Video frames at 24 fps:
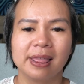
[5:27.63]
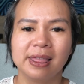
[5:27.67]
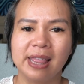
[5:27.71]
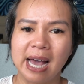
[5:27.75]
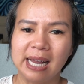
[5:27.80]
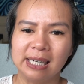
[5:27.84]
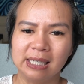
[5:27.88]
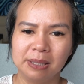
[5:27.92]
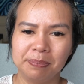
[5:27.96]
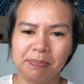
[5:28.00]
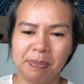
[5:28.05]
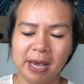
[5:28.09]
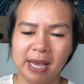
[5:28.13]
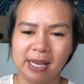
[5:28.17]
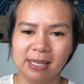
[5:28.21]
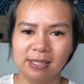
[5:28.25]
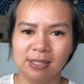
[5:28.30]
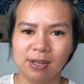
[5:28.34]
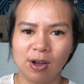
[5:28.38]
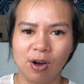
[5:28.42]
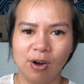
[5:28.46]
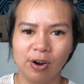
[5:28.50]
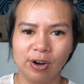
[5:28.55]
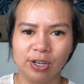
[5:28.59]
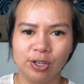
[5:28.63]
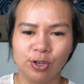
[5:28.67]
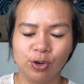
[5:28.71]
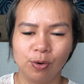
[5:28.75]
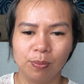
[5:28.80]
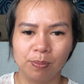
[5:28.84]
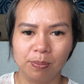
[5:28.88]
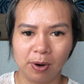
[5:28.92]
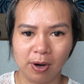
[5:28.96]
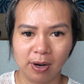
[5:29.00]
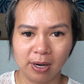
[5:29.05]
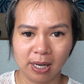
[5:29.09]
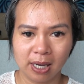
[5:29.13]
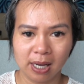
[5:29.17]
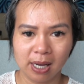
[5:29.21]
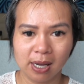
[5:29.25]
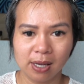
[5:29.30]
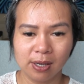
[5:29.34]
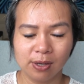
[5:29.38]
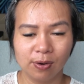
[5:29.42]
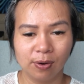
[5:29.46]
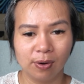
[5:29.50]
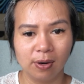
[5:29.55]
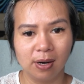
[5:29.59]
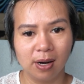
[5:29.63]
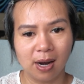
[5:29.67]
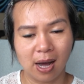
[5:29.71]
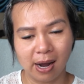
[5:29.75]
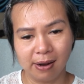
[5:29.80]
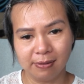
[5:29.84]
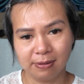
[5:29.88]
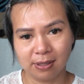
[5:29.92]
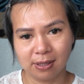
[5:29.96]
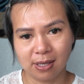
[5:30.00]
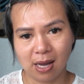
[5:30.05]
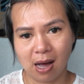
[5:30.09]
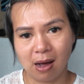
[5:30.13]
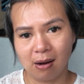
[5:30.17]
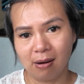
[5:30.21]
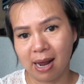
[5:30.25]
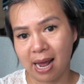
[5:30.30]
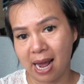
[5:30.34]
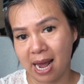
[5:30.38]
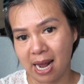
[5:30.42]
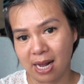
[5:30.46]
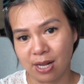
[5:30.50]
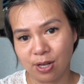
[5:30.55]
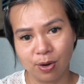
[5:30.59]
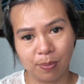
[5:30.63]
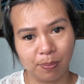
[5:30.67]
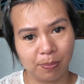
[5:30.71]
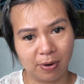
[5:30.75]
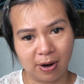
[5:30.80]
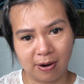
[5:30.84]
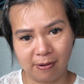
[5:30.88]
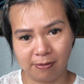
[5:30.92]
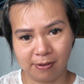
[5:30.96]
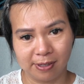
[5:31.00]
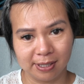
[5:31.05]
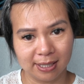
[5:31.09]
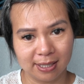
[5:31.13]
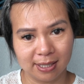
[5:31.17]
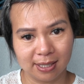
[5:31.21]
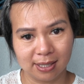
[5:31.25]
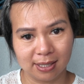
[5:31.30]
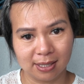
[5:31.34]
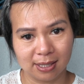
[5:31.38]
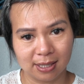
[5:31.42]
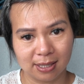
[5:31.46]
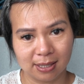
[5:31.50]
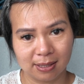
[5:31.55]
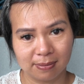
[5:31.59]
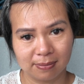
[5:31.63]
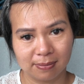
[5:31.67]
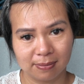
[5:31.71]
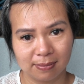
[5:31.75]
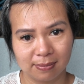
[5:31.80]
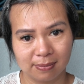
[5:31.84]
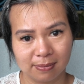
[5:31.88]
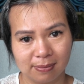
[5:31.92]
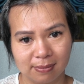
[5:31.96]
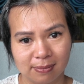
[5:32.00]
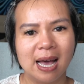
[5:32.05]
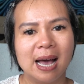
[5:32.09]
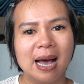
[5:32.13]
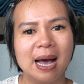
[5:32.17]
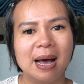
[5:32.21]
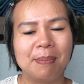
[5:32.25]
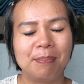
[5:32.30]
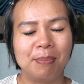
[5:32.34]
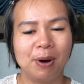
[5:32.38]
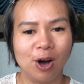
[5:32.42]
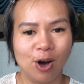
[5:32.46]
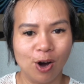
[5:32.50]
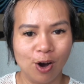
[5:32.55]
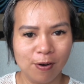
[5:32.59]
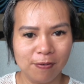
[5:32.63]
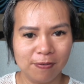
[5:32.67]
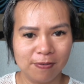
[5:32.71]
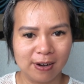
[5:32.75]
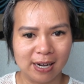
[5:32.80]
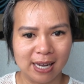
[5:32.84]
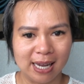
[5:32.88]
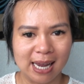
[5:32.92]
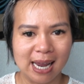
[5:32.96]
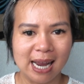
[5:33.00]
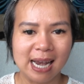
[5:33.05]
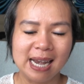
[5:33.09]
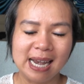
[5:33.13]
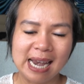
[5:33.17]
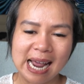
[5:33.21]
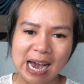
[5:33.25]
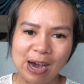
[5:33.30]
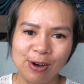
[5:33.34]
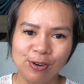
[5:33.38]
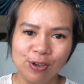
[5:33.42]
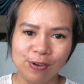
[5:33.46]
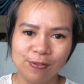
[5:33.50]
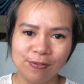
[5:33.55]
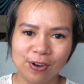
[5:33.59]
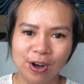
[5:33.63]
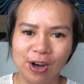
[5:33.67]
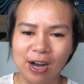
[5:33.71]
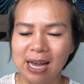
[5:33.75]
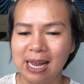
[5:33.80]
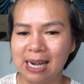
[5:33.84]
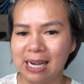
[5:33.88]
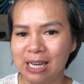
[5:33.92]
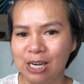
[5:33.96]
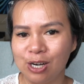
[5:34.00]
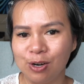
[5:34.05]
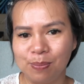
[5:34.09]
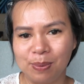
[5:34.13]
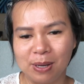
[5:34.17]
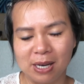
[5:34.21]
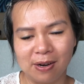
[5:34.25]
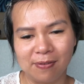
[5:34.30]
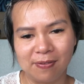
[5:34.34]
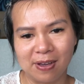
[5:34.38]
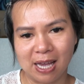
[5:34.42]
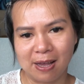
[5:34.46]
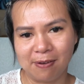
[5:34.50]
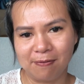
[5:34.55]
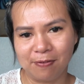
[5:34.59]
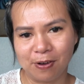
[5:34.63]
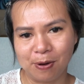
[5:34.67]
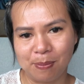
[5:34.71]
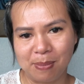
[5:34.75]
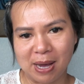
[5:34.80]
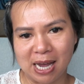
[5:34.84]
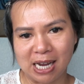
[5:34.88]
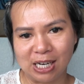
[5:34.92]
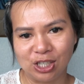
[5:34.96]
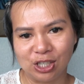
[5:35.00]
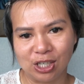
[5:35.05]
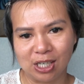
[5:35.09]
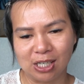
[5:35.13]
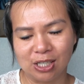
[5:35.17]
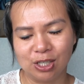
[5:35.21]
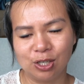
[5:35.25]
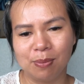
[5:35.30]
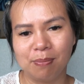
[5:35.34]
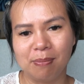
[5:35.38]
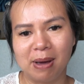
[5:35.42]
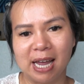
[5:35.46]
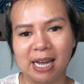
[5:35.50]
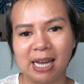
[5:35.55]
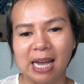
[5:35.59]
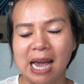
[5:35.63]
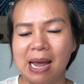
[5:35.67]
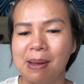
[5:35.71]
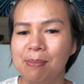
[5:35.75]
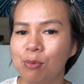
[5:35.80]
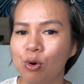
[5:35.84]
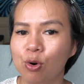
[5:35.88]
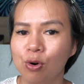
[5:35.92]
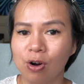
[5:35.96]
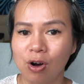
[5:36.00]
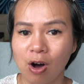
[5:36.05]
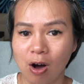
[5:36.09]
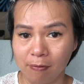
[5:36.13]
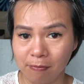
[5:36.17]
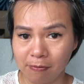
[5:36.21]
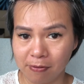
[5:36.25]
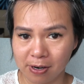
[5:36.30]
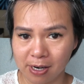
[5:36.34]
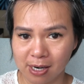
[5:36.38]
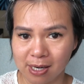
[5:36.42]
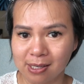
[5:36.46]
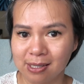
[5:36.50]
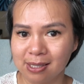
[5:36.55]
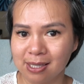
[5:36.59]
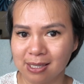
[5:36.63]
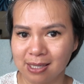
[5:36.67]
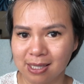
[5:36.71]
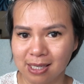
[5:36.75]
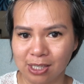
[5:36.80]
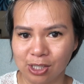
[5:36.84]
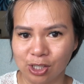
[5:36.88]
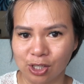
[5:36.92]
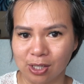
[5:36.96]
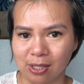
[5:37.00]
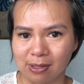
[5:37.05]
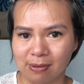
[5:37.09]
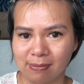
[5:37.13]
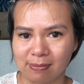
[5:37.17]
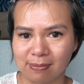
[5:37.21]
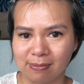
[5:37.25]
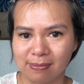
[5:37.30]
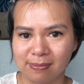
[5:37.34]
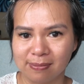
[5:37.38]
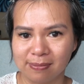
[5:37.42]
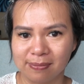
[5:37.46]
That depends on your body, your lifestyle, and your preferences. But hopefully, now you've got a little bit of information to make a more confident decision.